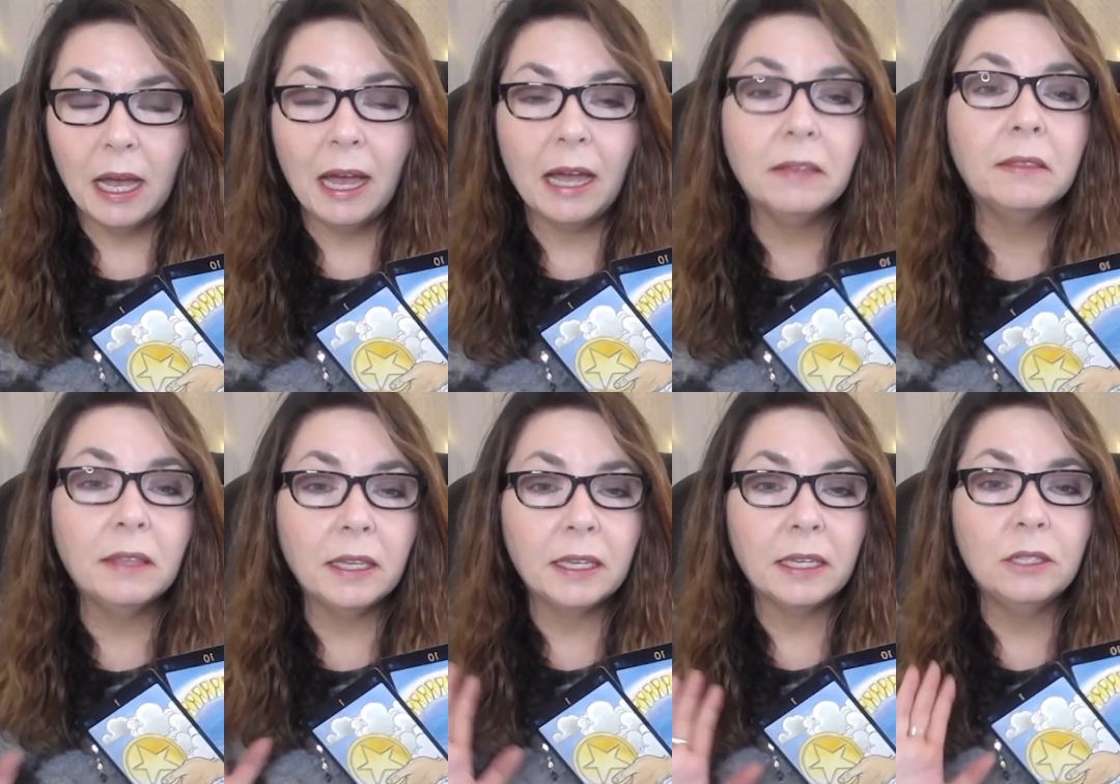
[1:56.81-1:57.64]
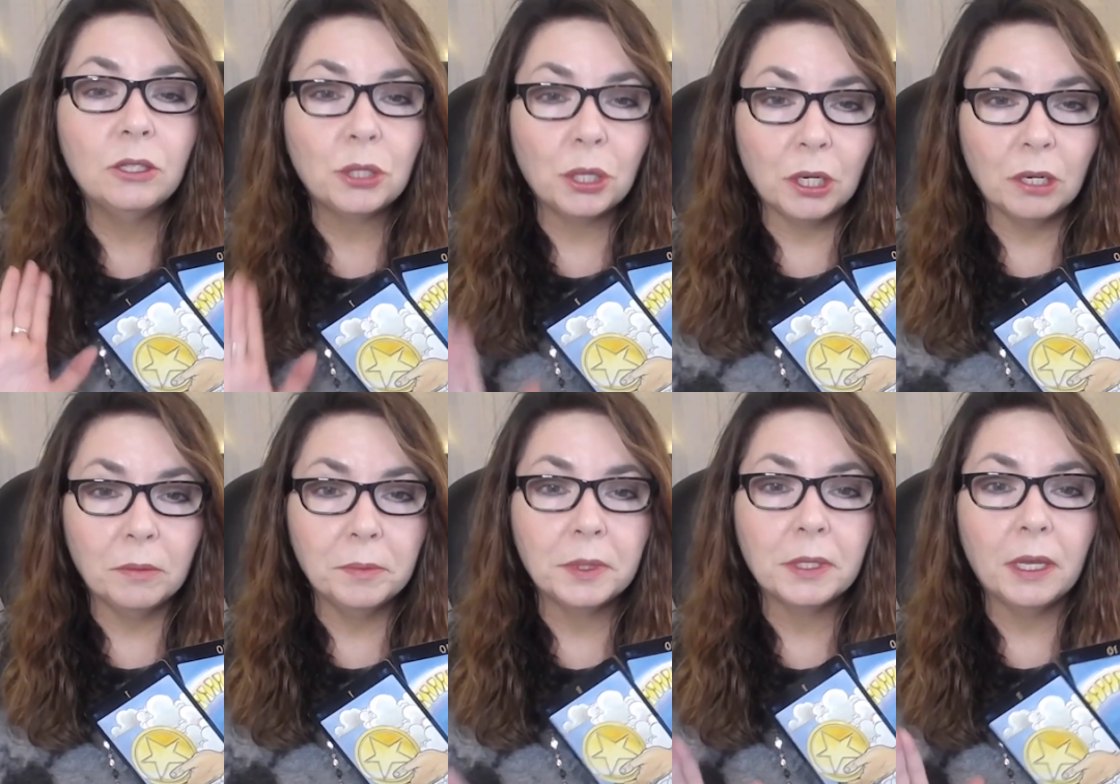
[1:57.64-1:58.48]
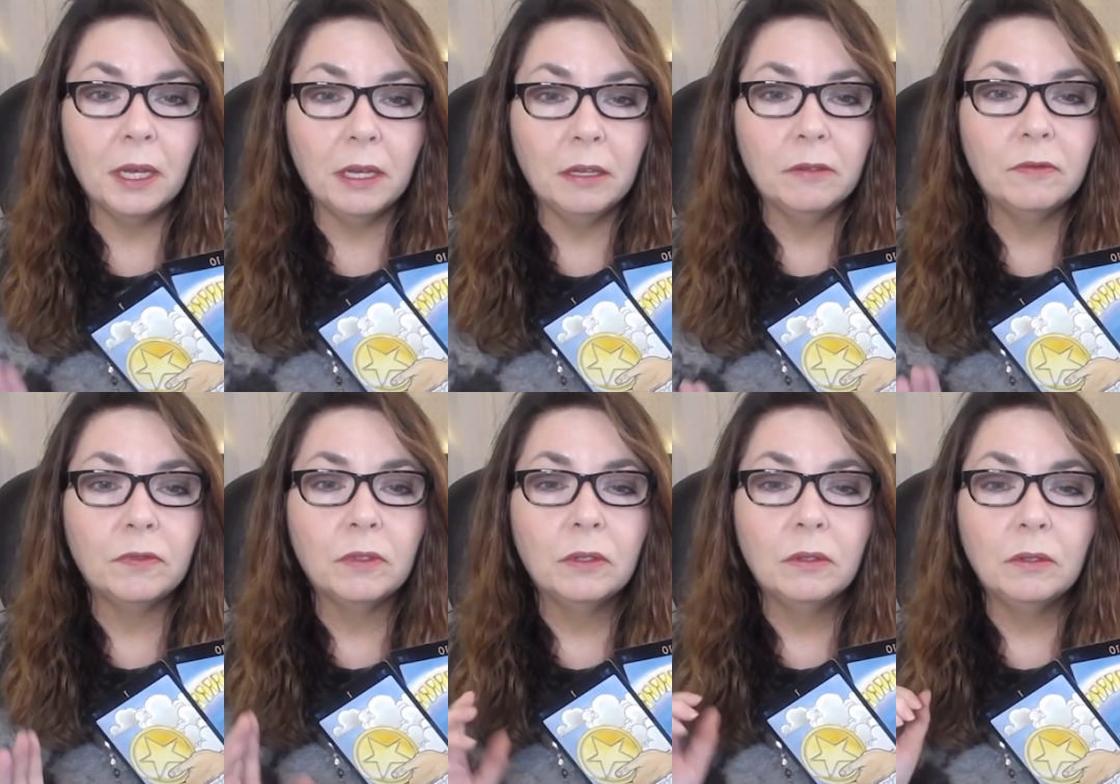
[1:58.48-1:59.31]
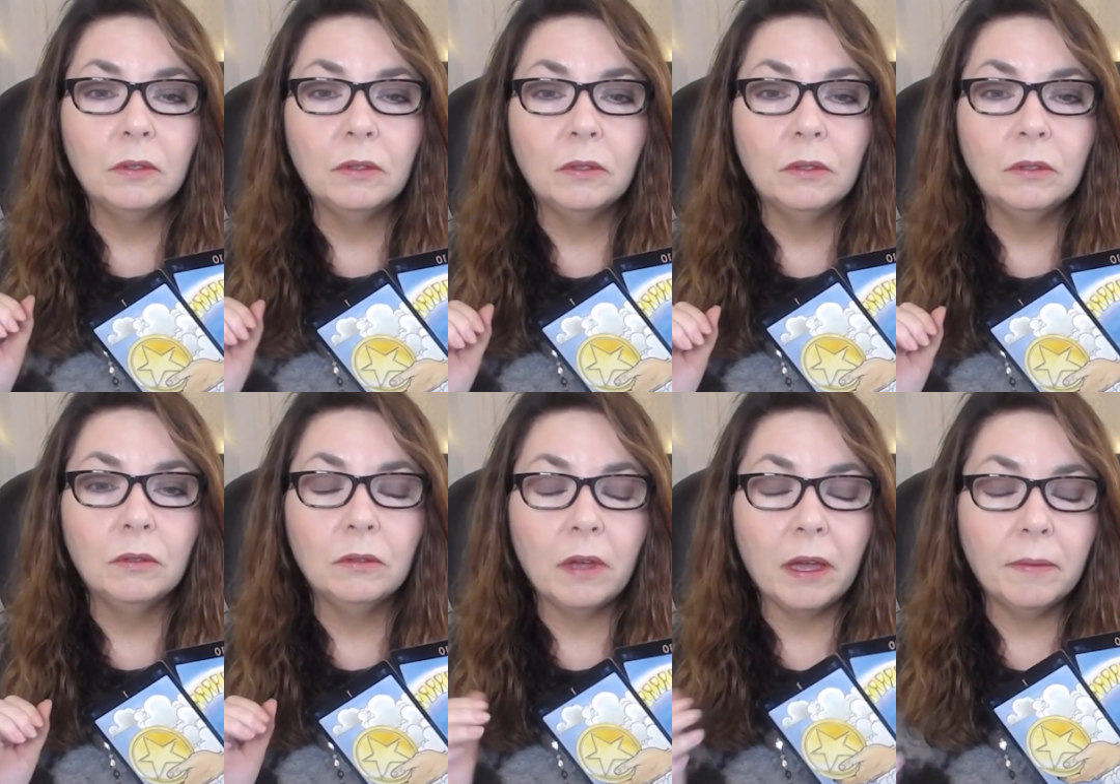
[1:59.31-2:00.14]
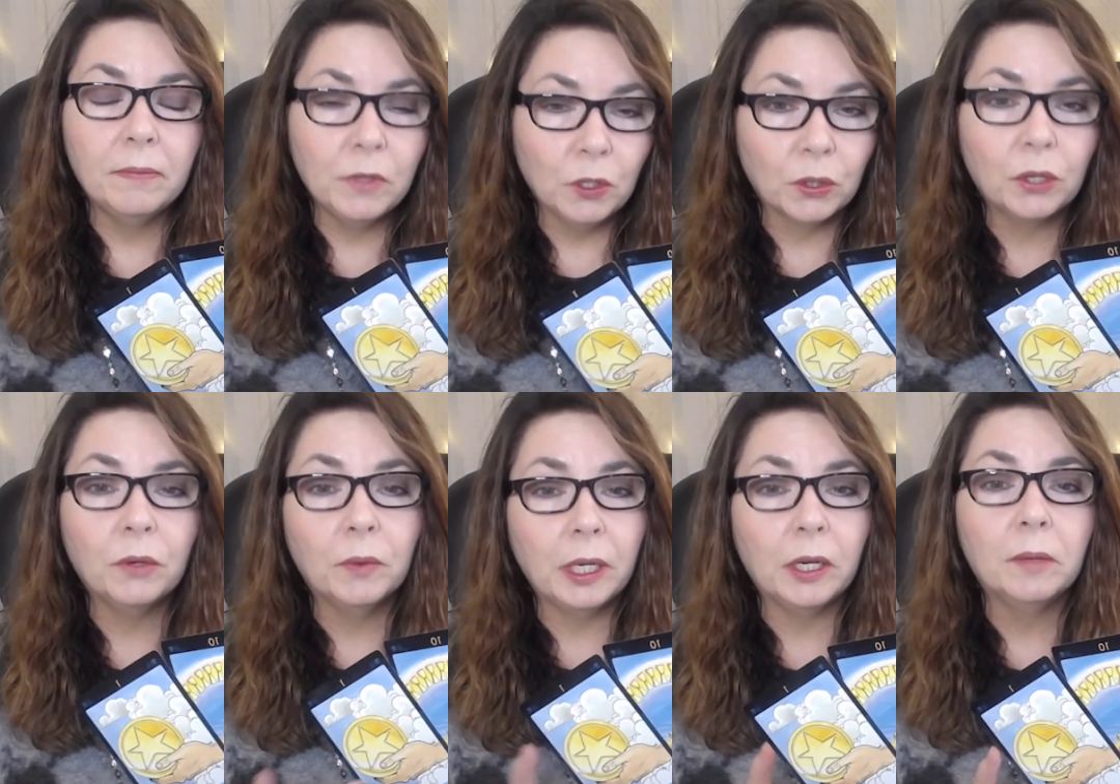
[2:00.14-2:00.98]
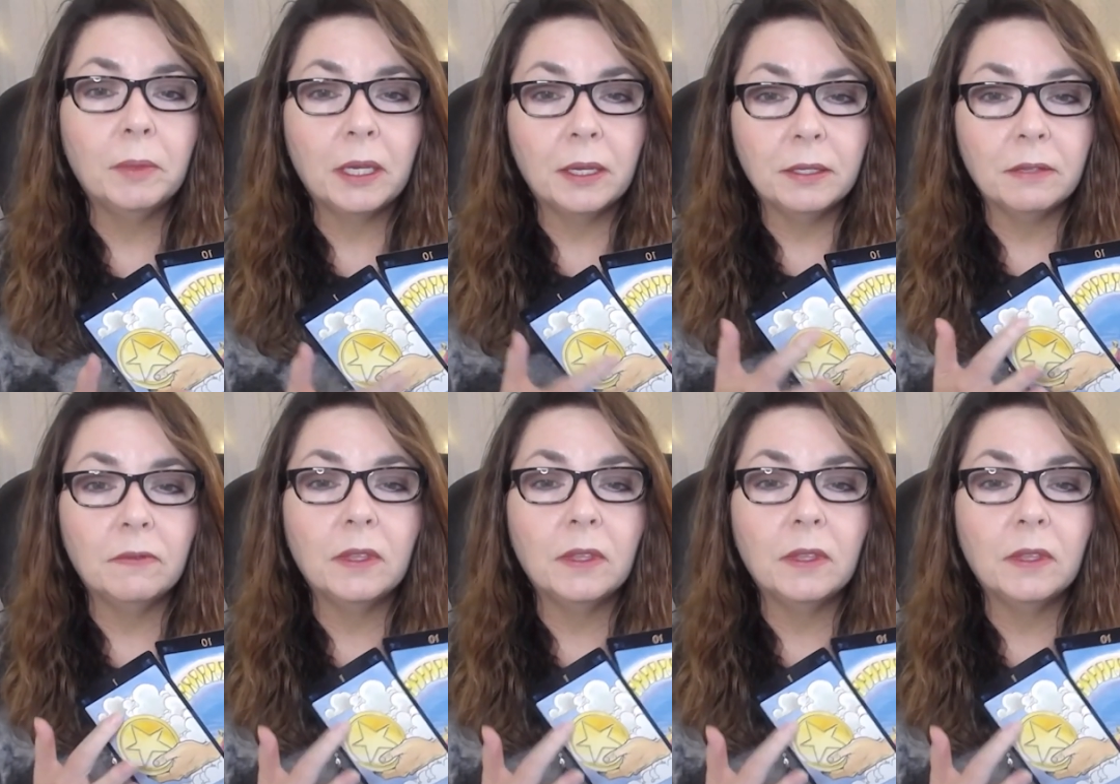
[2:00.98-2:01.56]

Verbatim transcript: i think in terms of your career because of